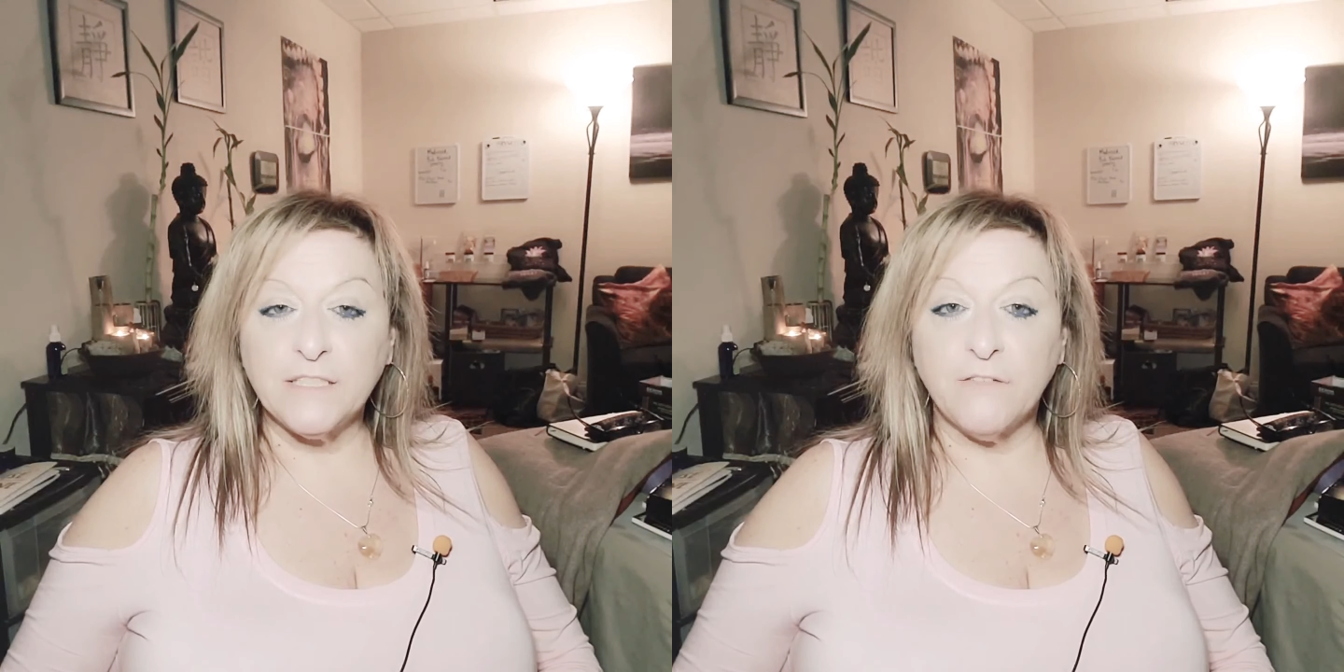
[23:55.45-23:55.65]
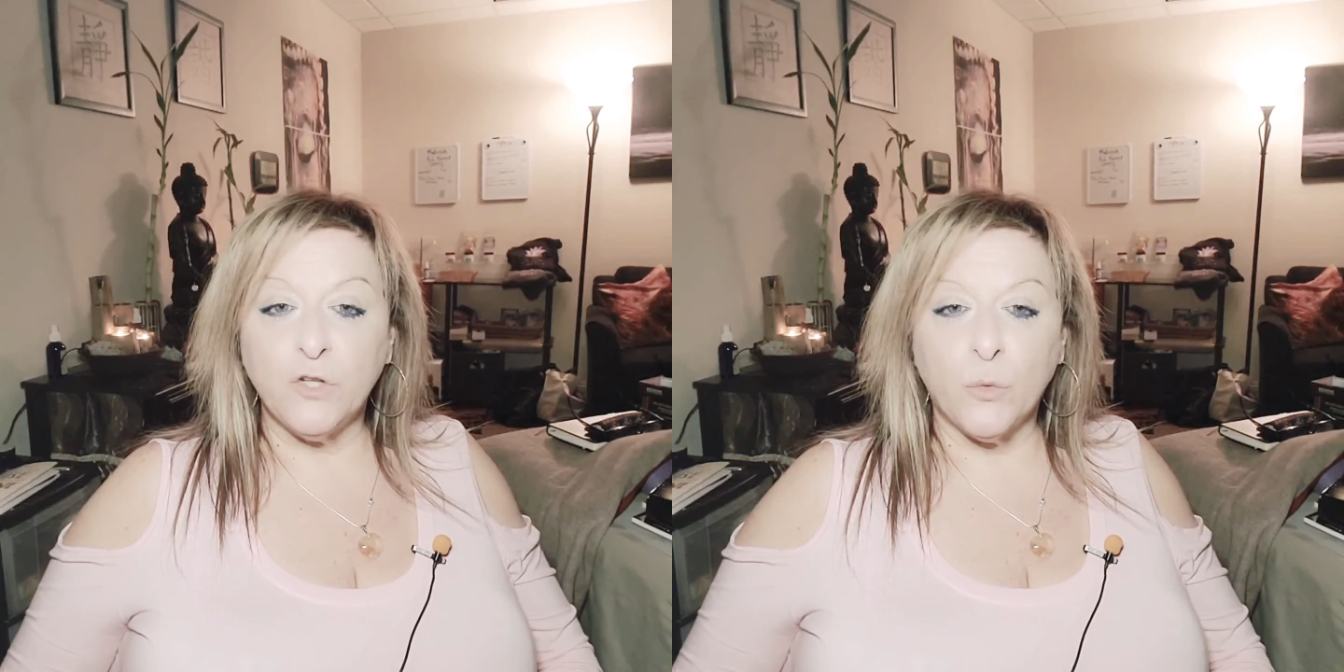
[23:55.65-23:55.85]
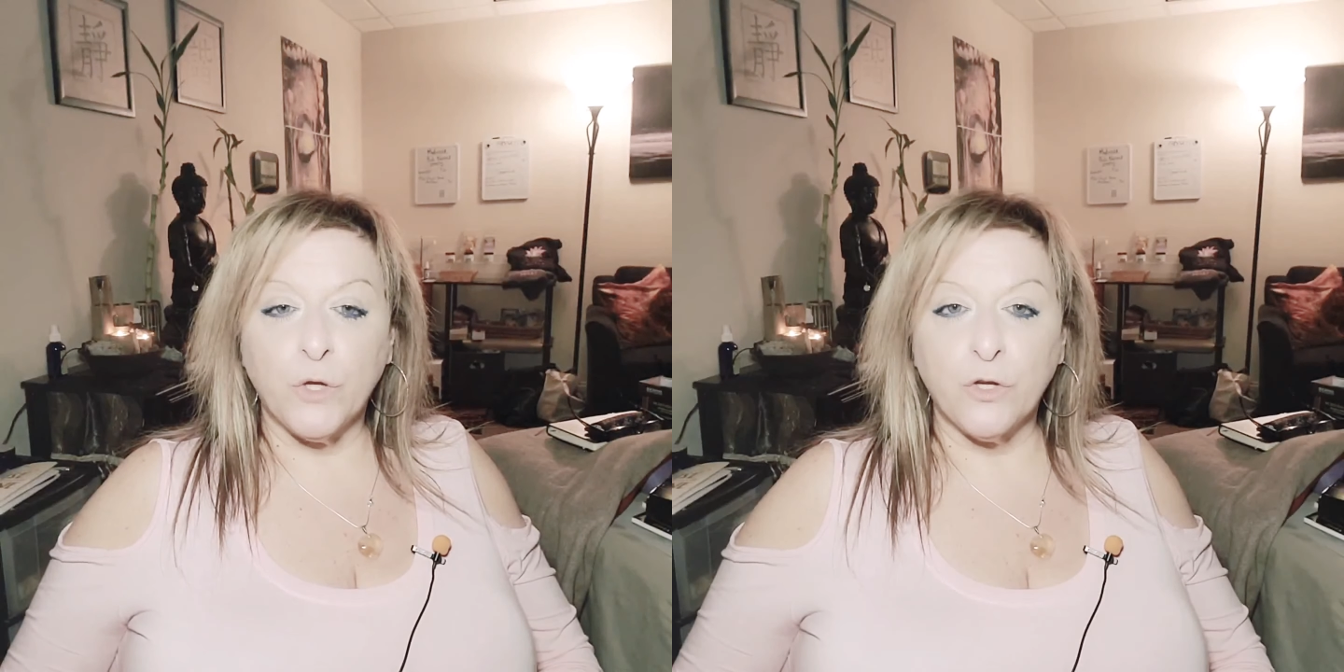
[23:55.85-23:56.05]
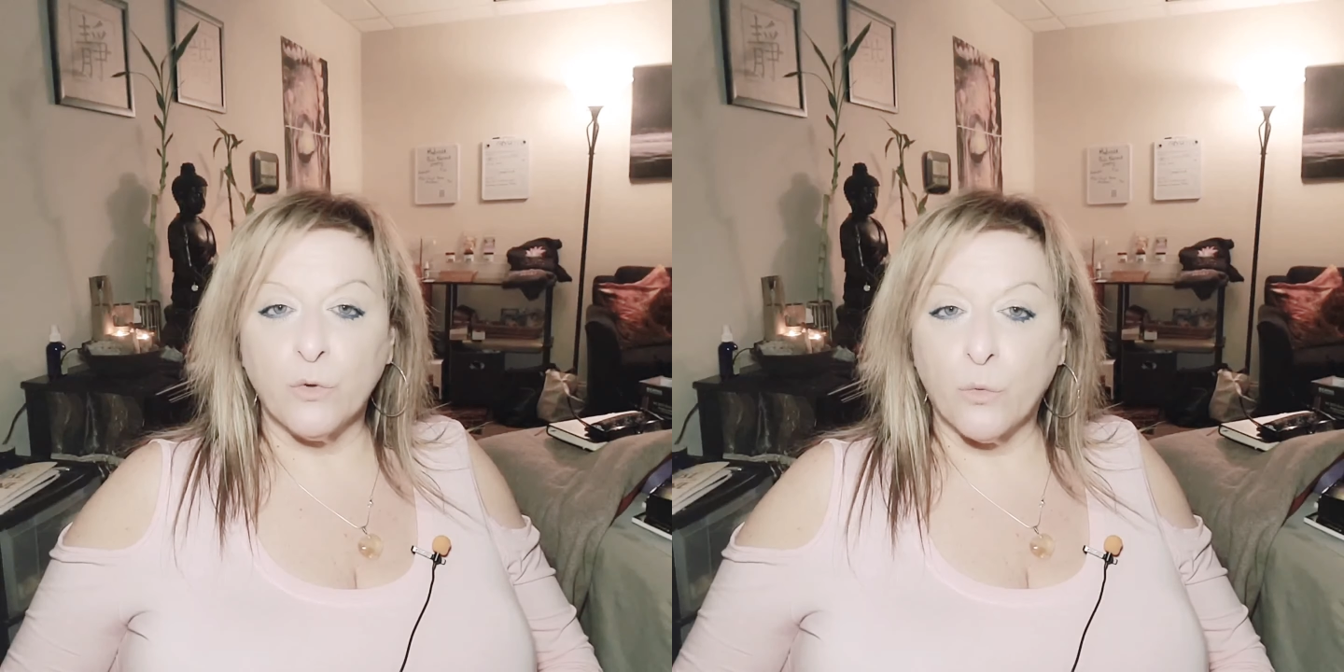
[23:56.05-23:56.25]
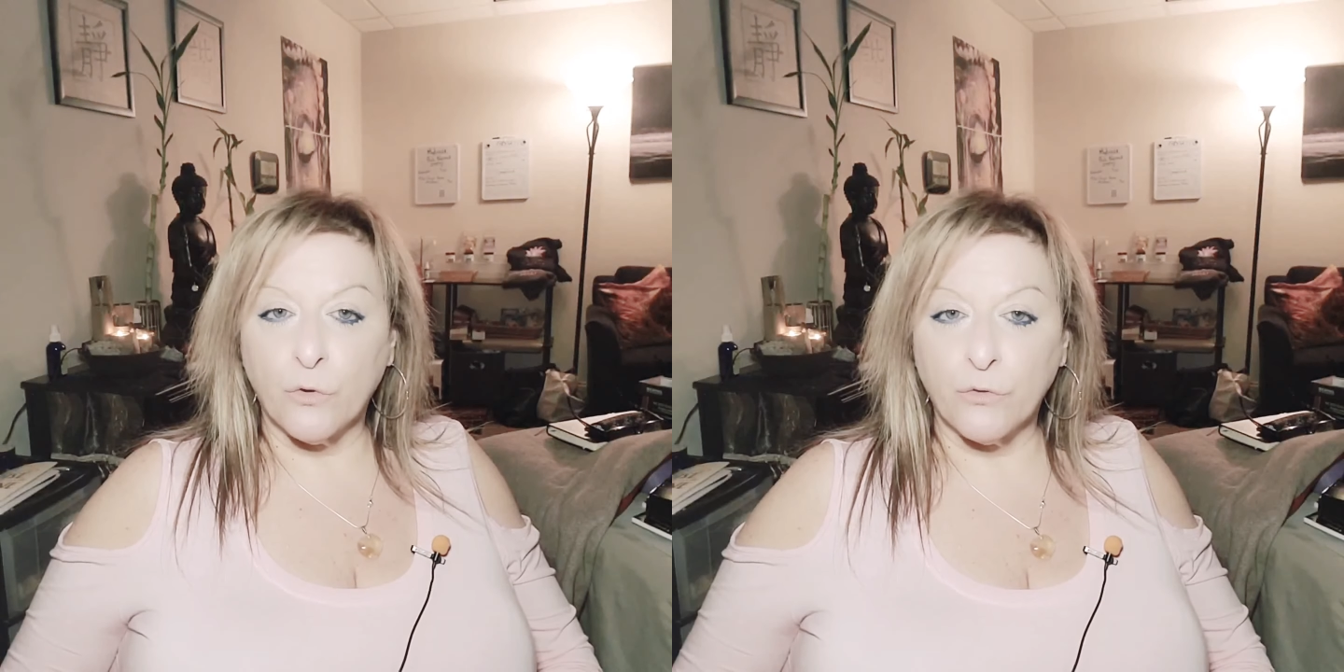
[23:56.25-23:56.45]
of knowing
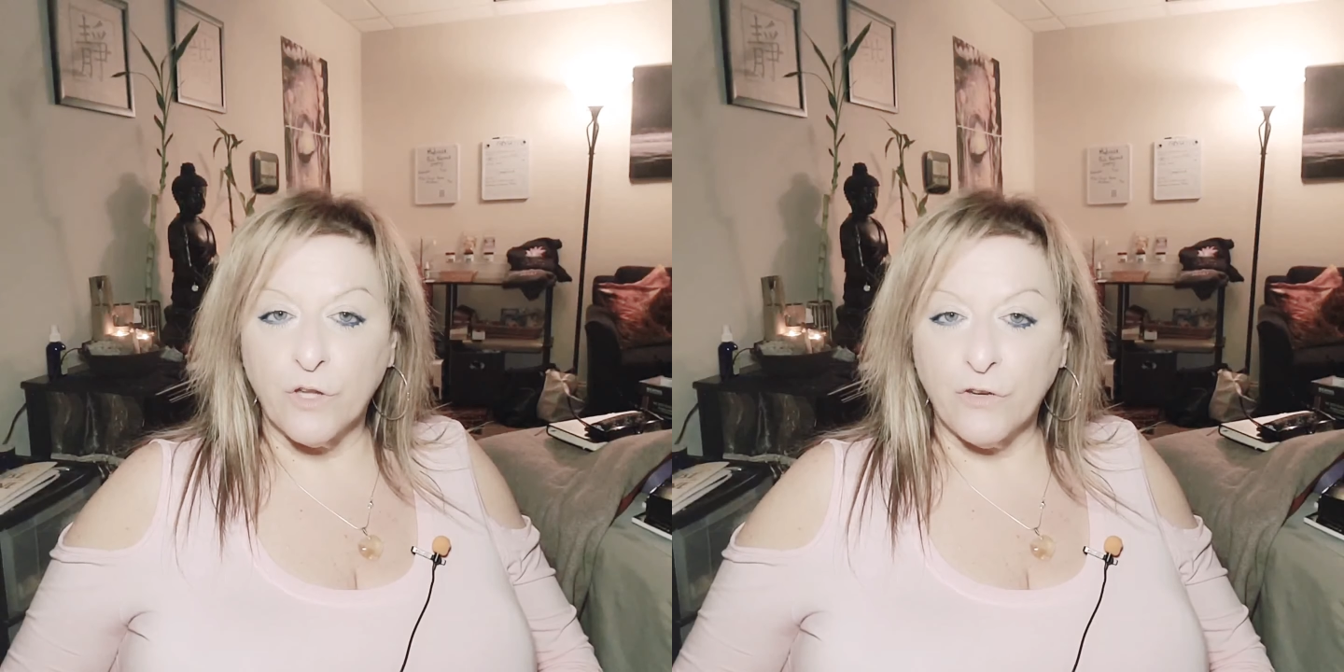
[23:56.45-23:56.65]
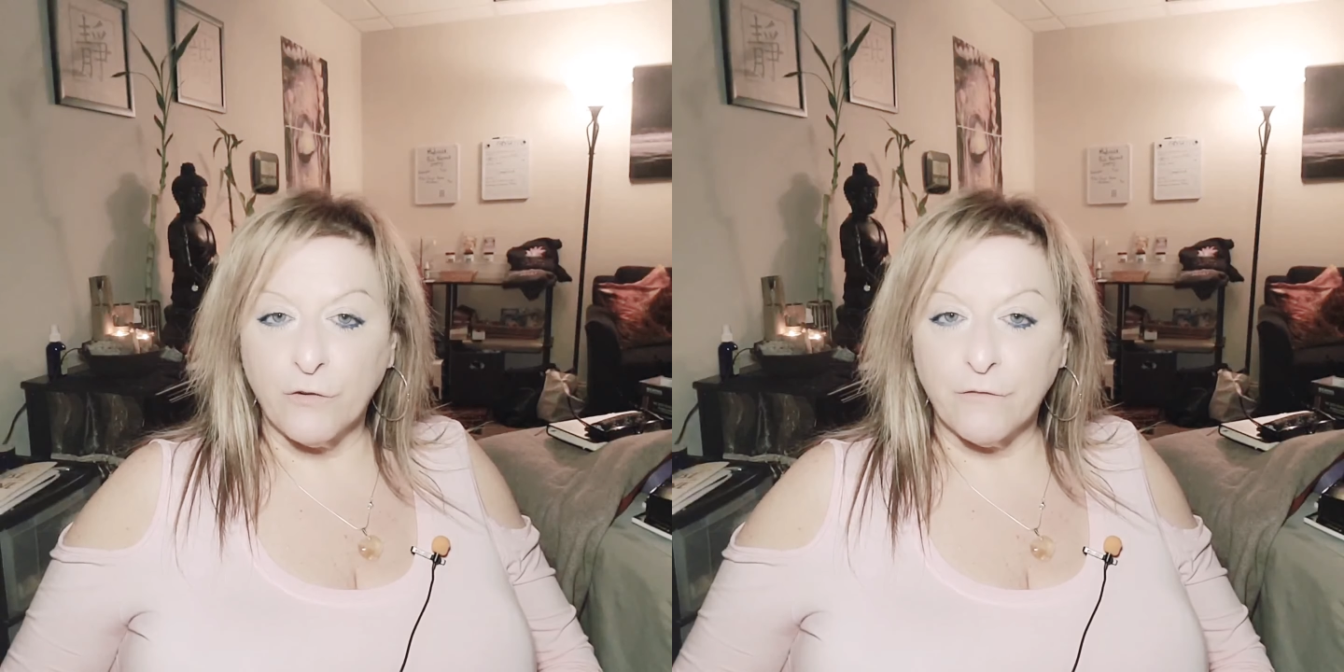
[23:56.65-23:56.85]
your worth and your